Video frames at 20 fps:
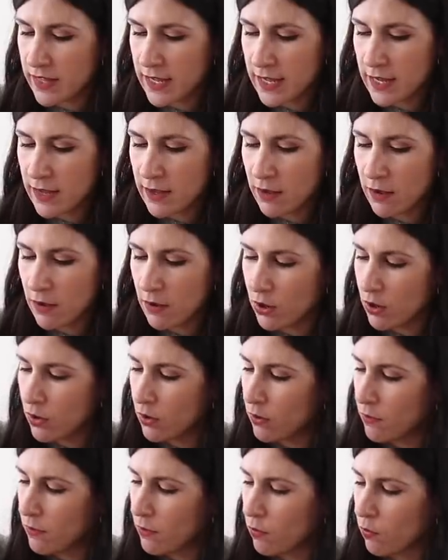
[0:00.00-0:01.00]
the
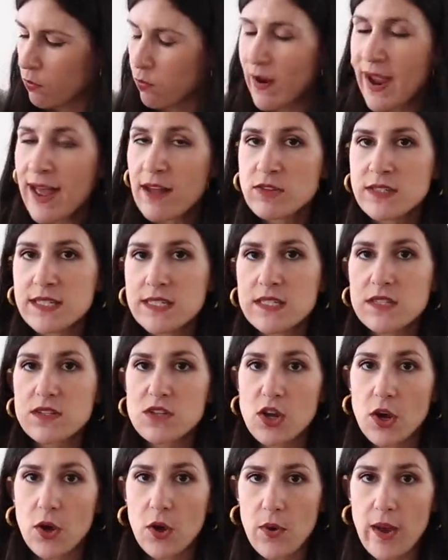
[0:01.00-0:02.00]

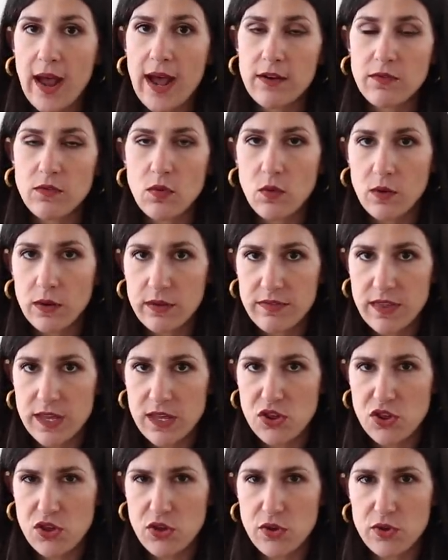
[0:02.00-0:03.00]
roundest toe out of all of
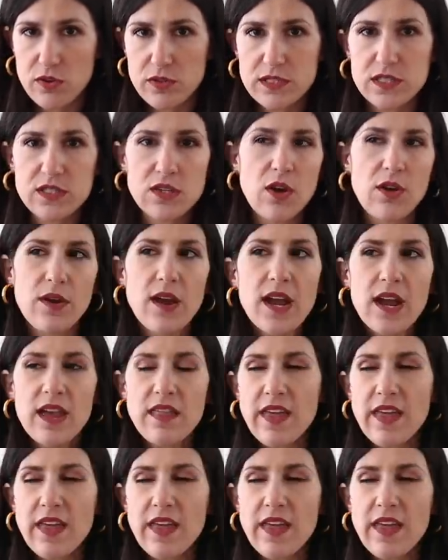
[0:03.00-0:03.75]
these shoes so